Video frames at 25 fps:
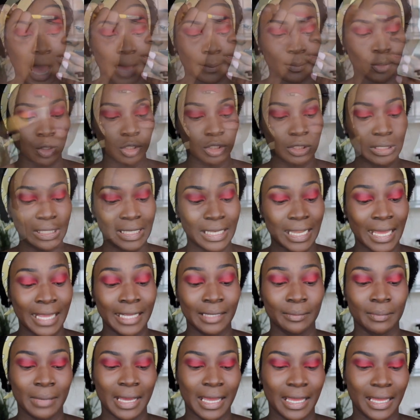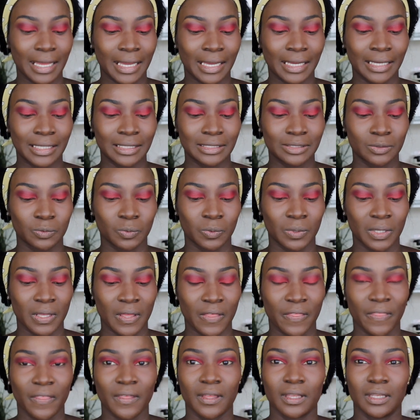I need to line my eyes
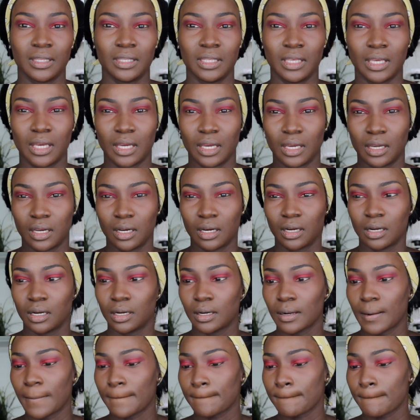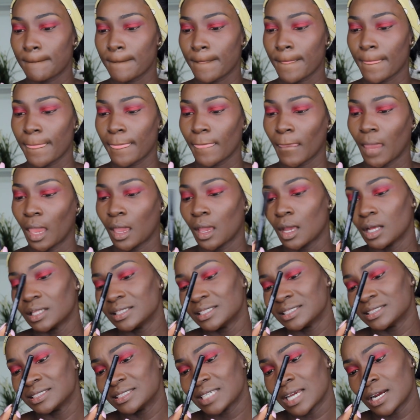with
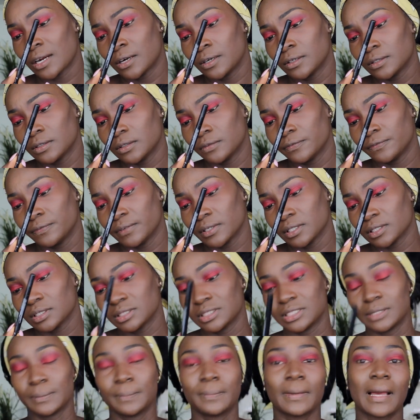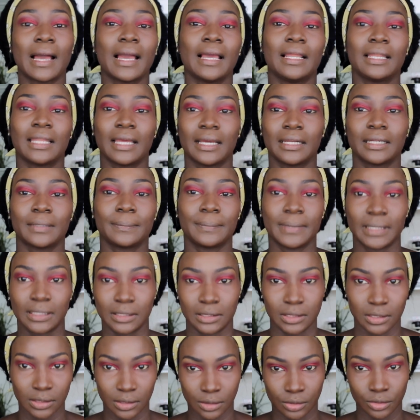the Zaron felt tip eyeliner
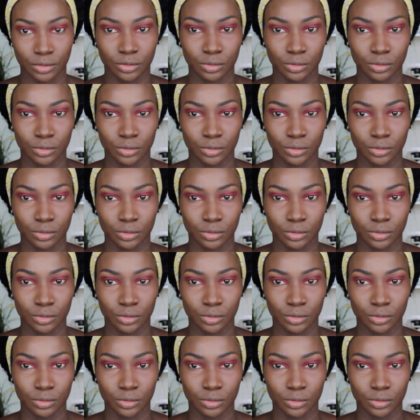pencil.